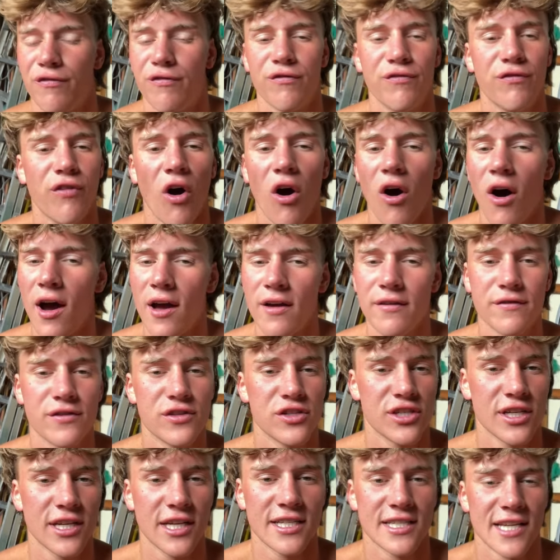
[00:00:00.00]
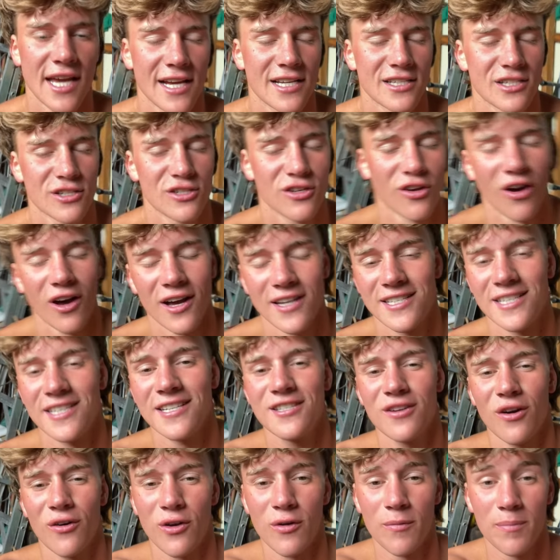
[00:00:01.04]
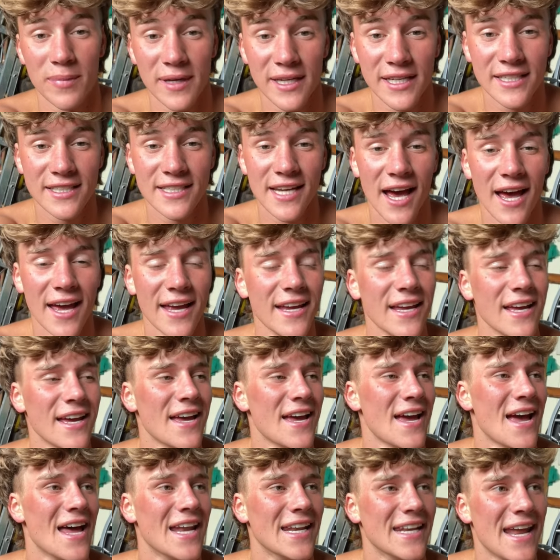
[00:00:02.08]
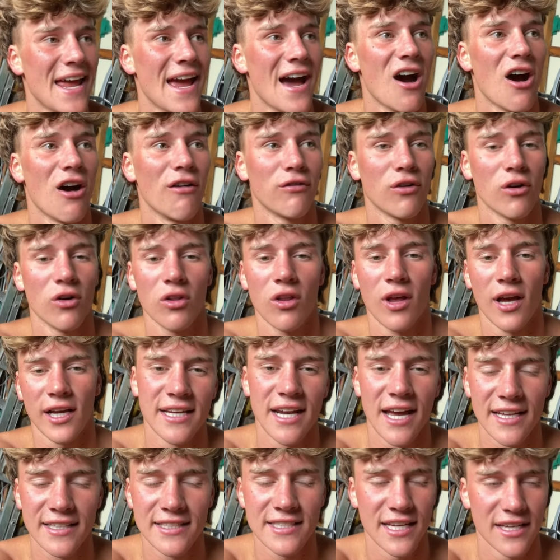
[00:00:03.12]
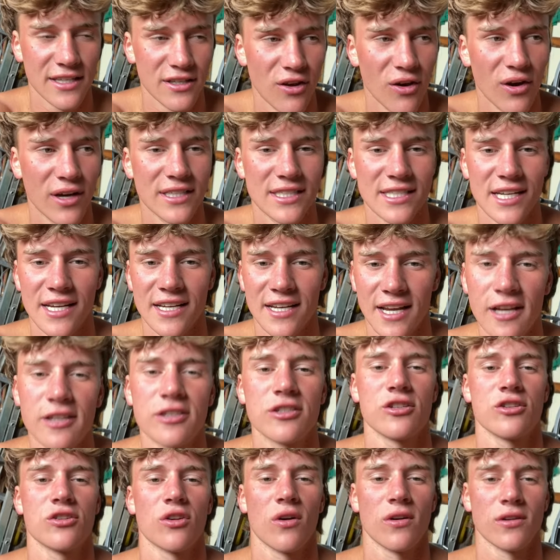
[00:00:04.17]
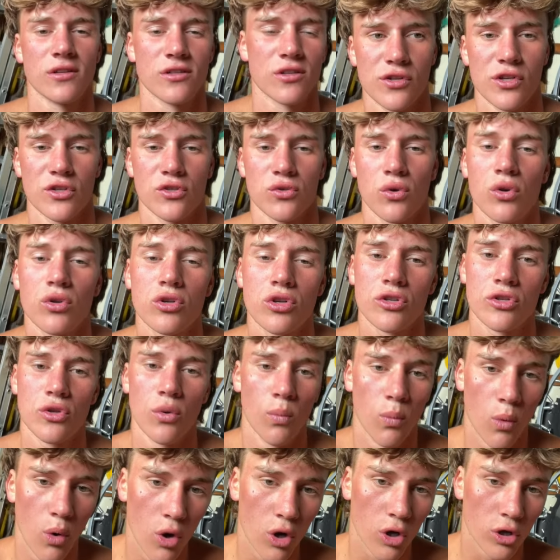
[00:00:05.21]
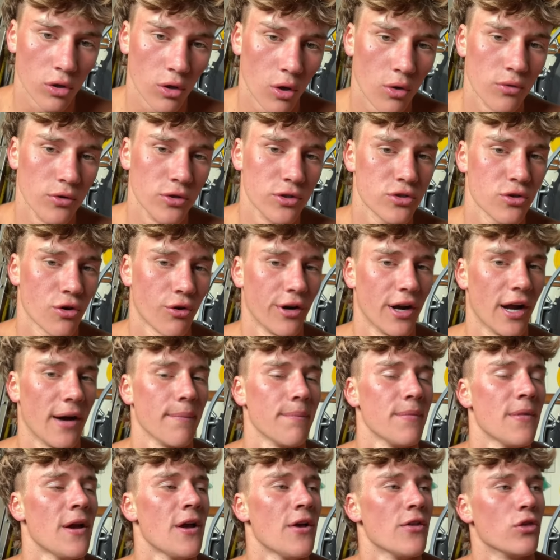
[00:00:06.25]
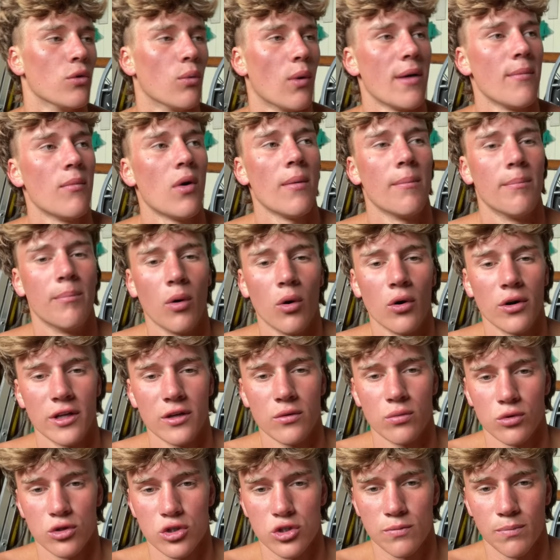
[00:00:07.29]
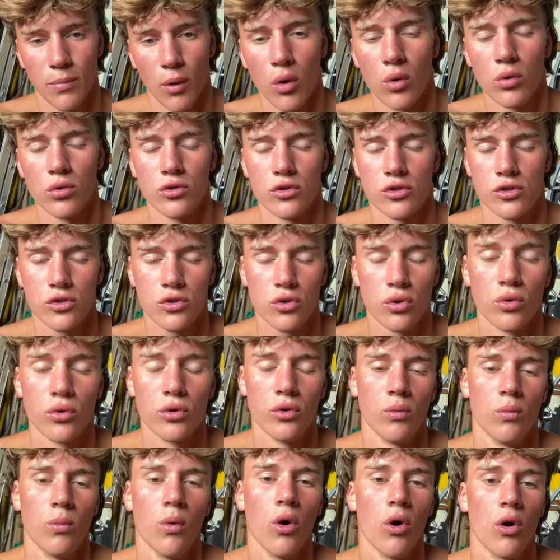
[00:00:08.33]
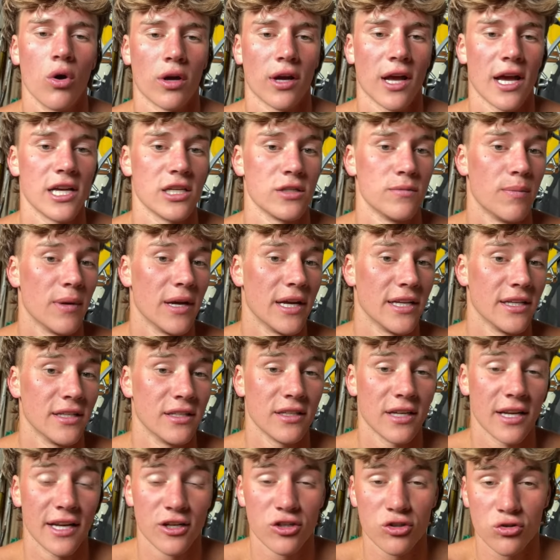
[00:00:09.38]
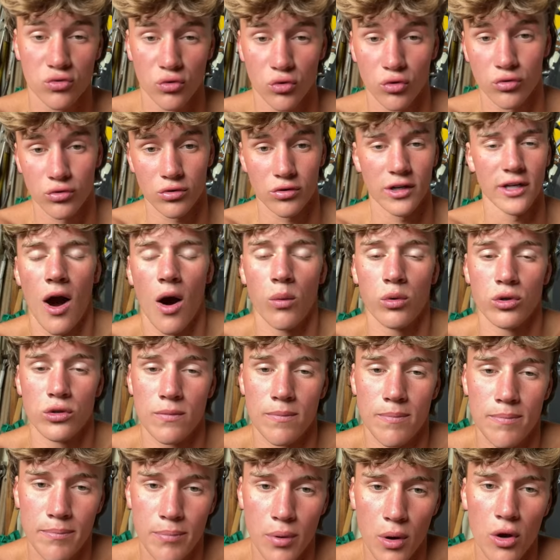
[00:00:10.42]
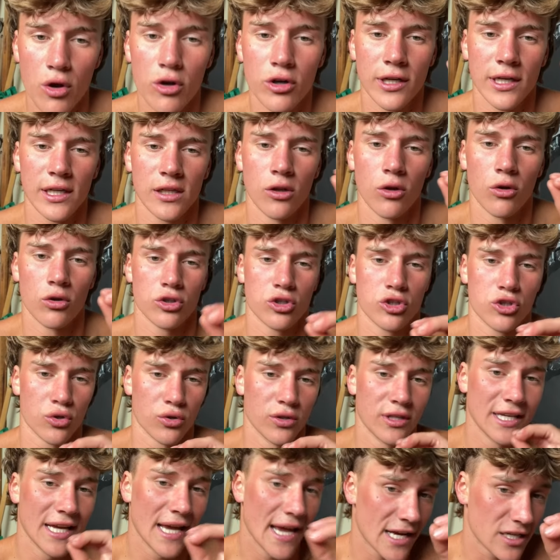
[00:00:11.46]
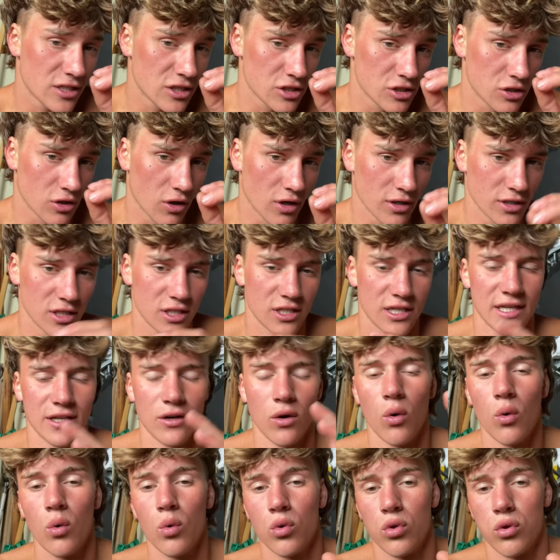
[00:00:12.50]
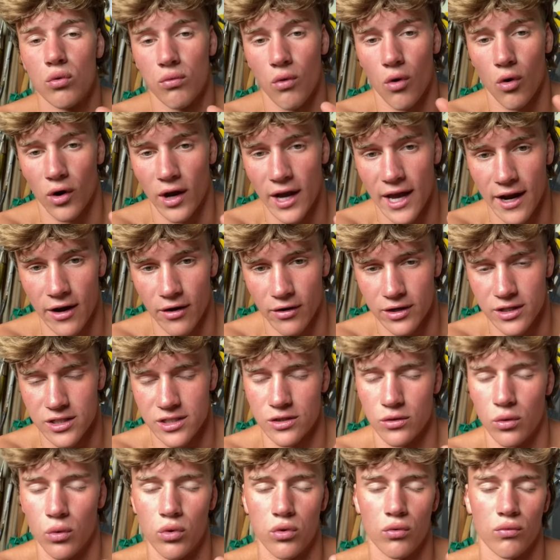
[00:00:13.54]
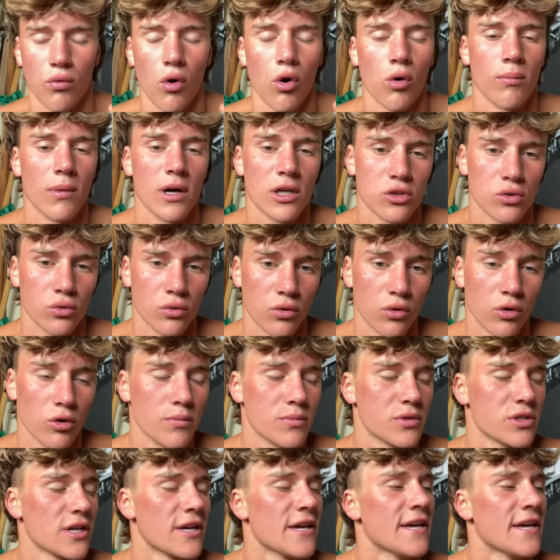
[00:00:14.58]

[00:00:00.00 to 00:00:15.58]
5-6 exercises on a big day, and now I've got like 18-19 exercises. It's not just the workload that's gone up. The way my body responds to the work has been extraordinary. I was burning lots during the exercises in all the wrong areas, in all the wrong muscle groups,